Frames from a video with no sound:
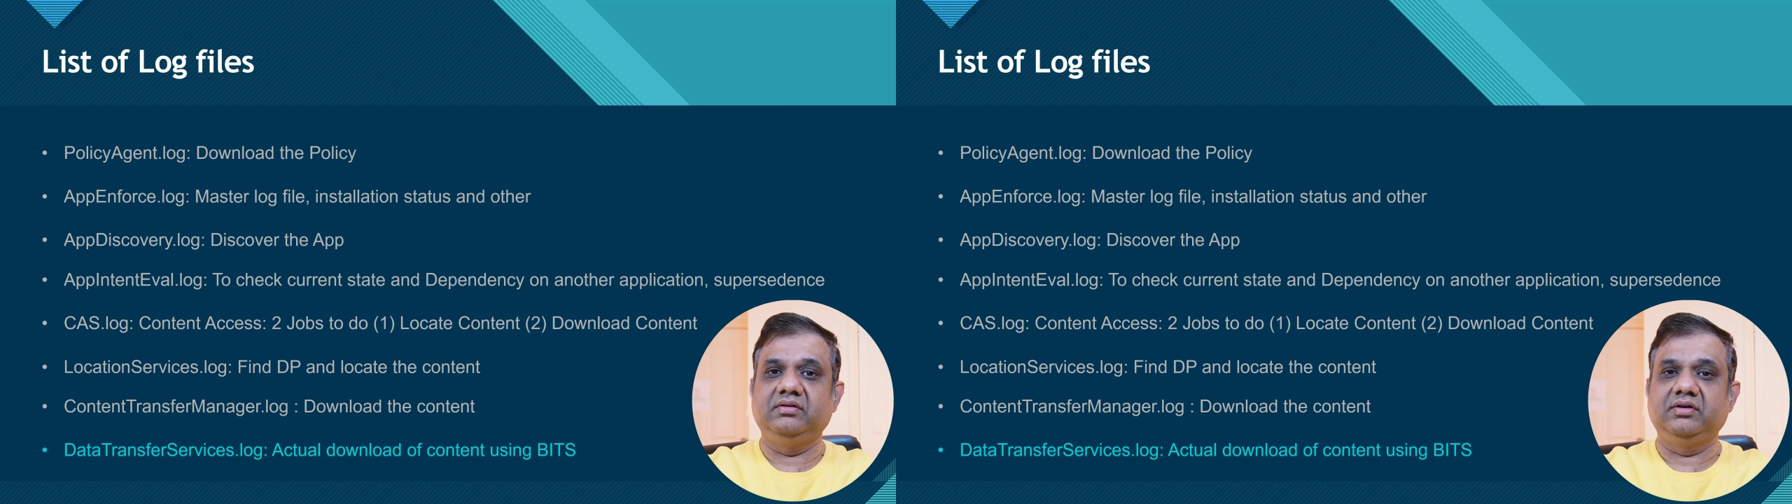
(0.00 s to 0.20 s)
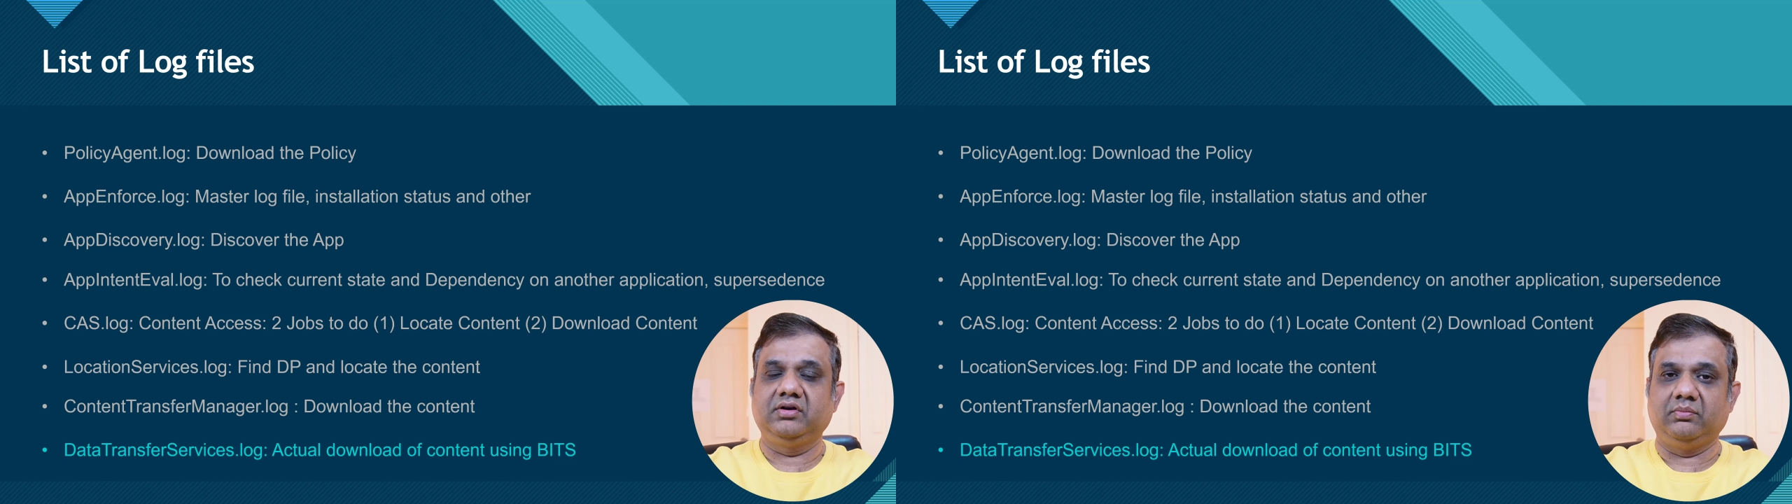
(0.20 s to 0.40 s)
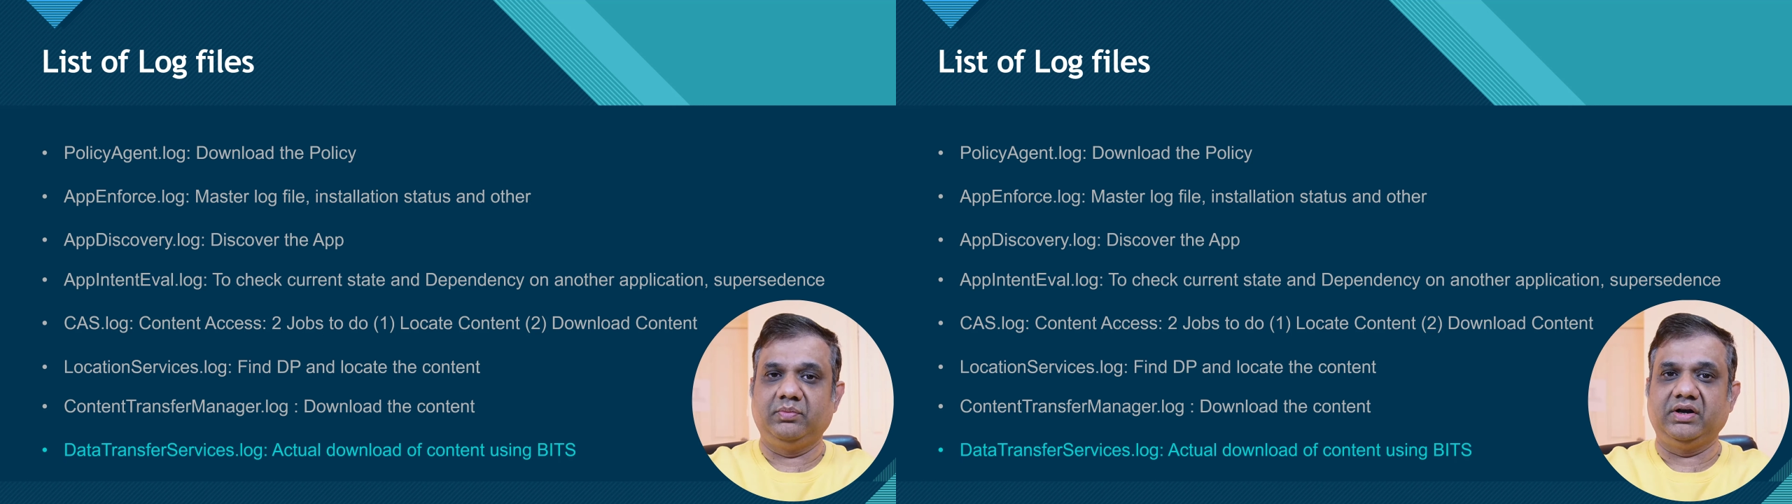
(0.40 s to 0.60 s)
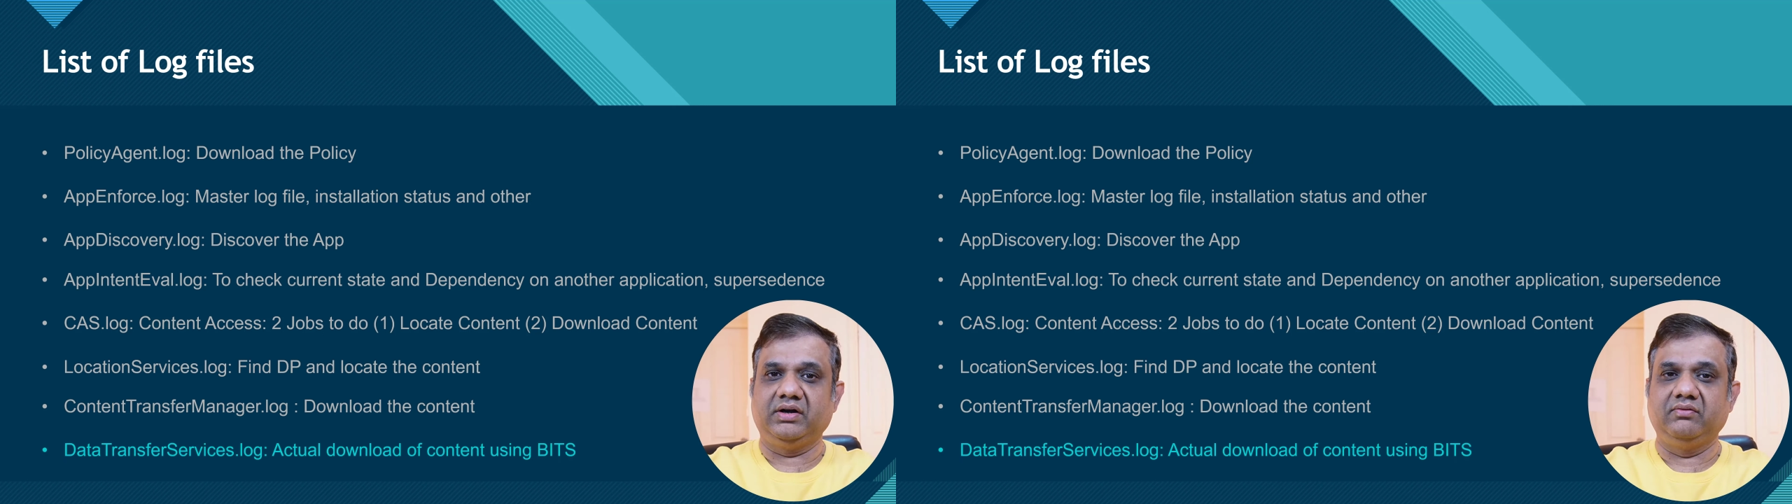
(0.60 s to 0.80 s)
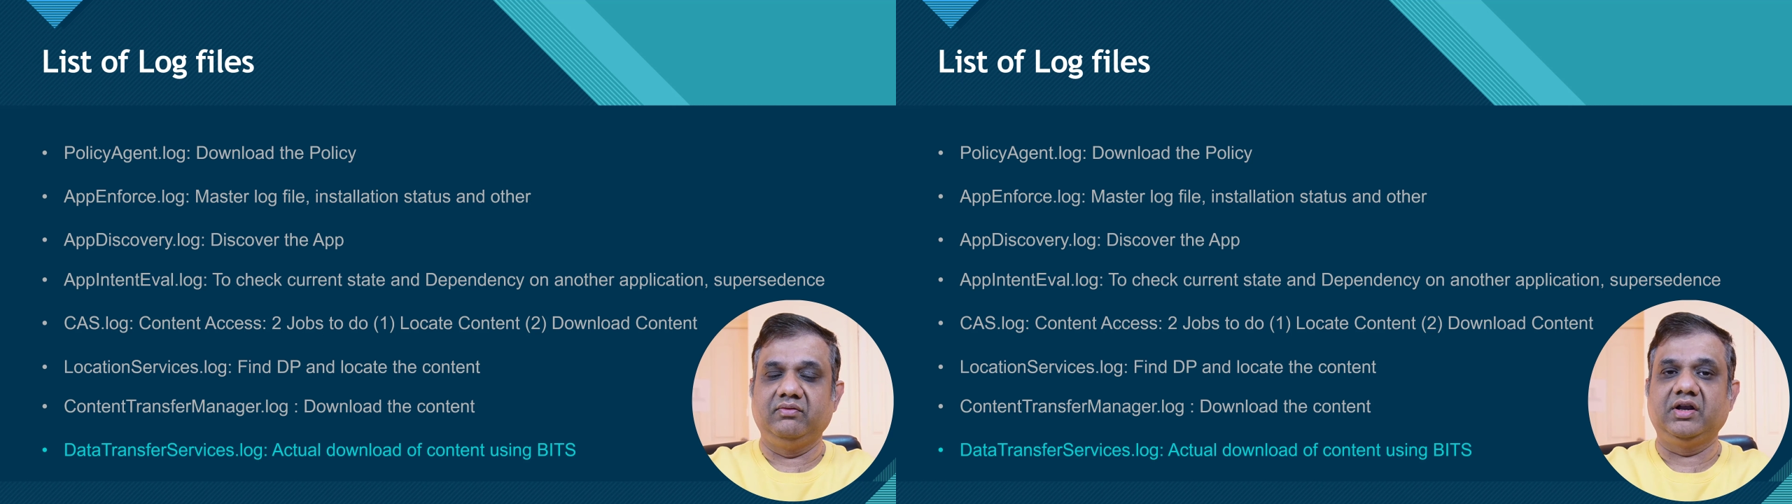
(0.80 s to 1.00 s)

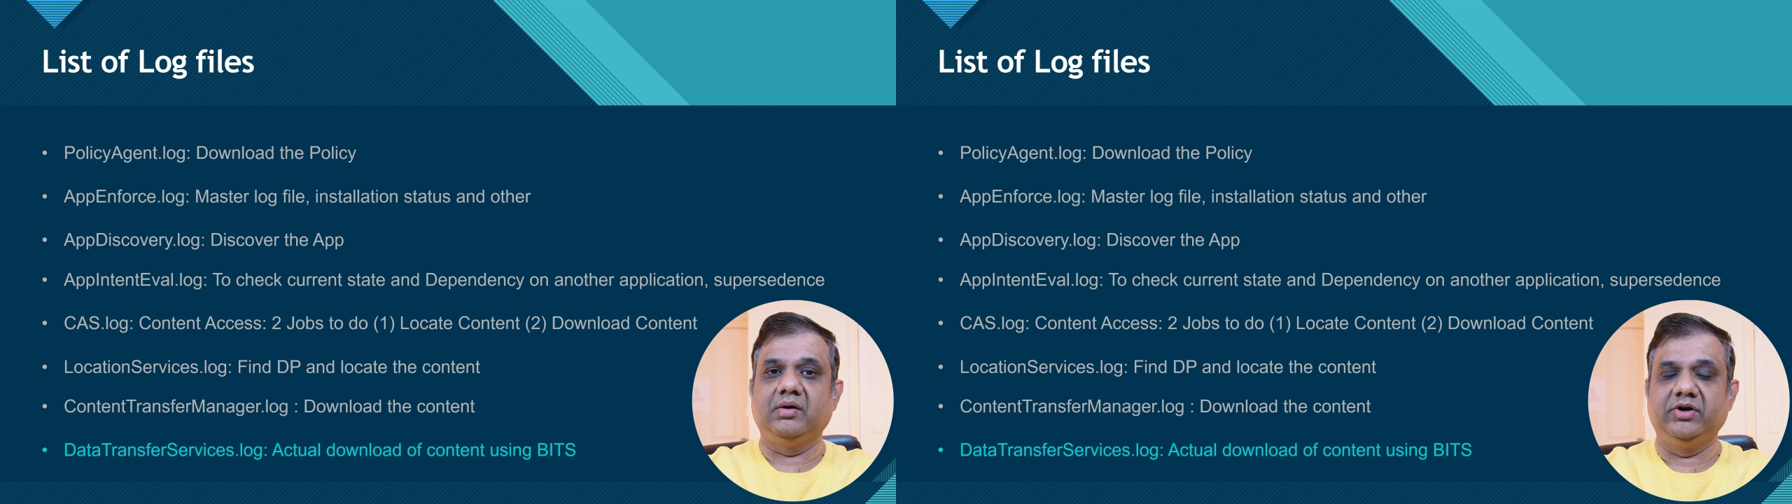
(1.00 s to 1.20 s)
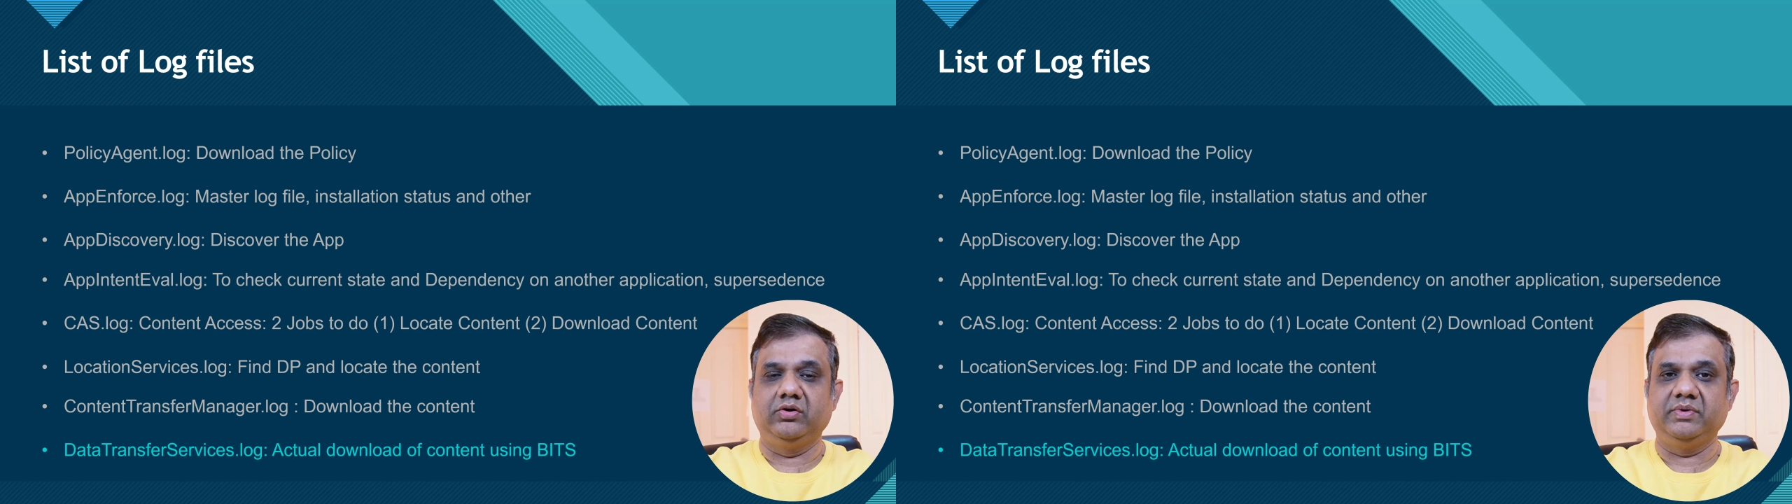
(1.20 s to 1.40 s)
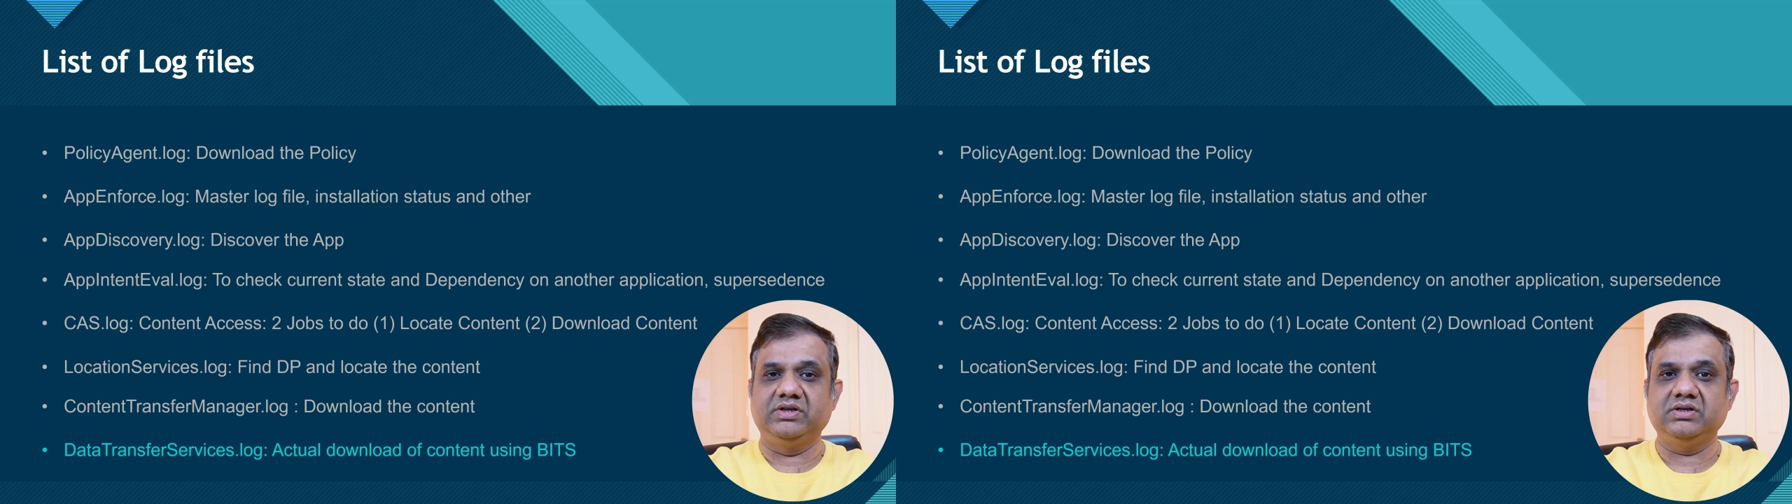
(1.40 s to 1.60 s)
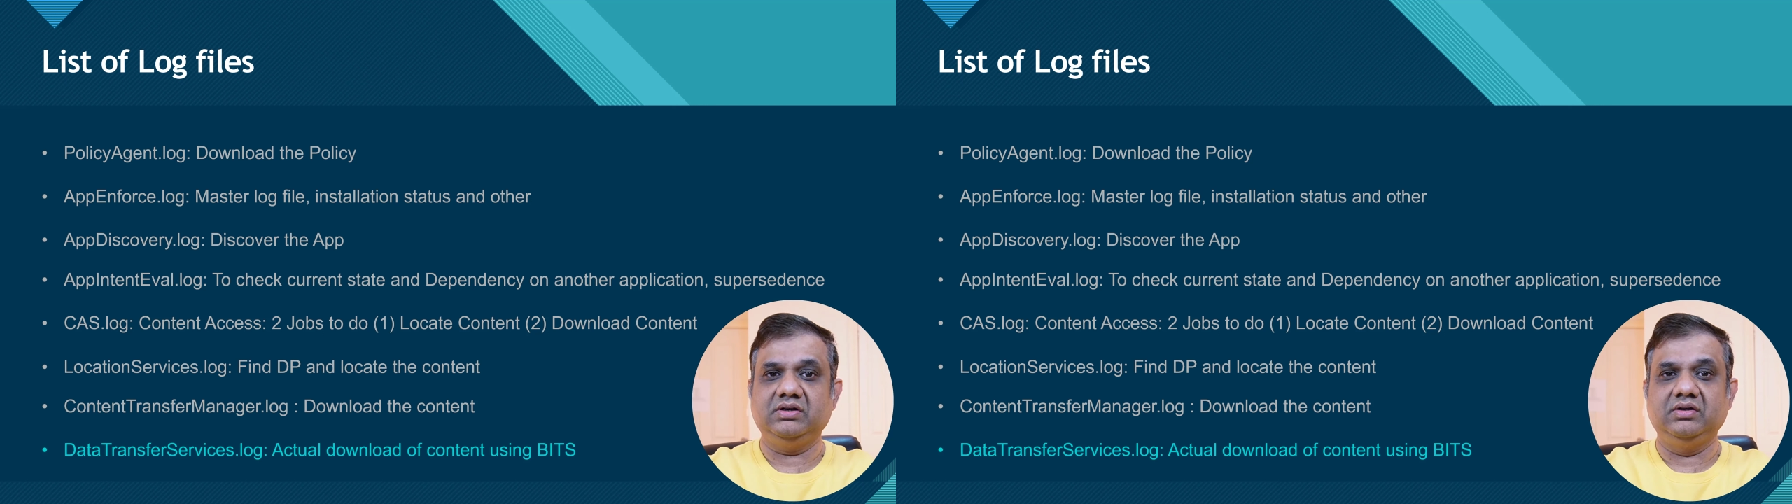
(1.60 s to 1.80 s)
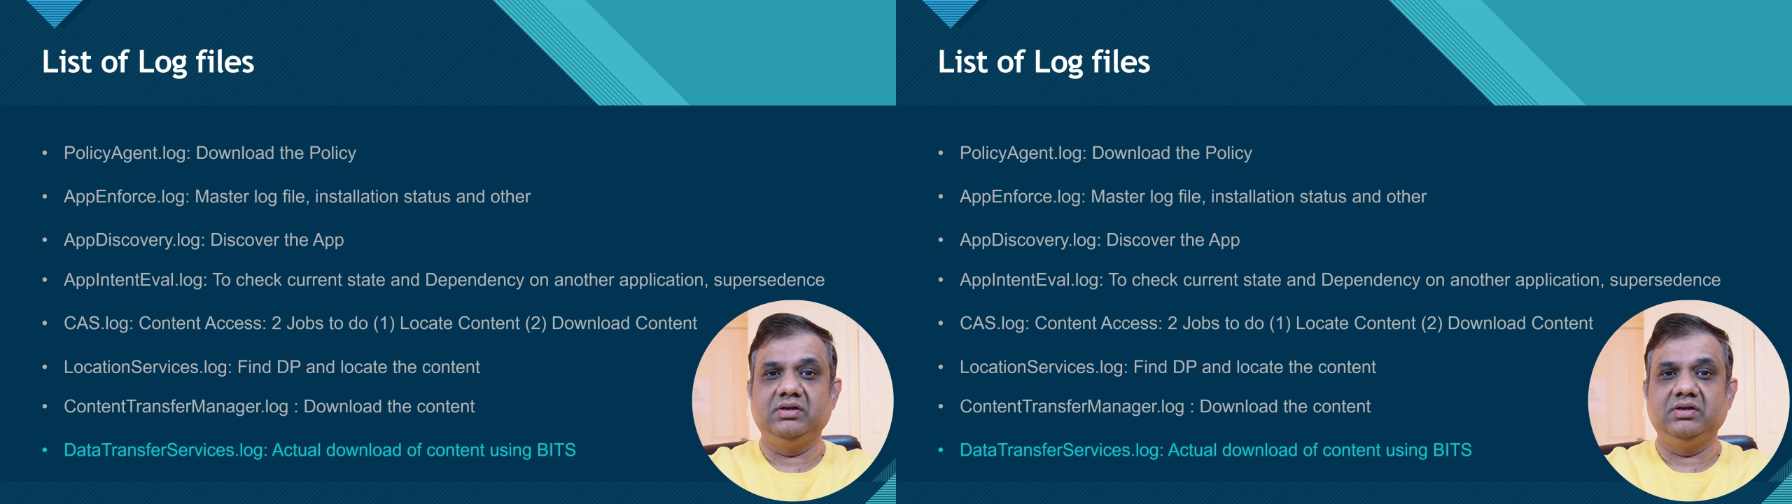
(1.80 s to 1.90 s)
component will come into picture,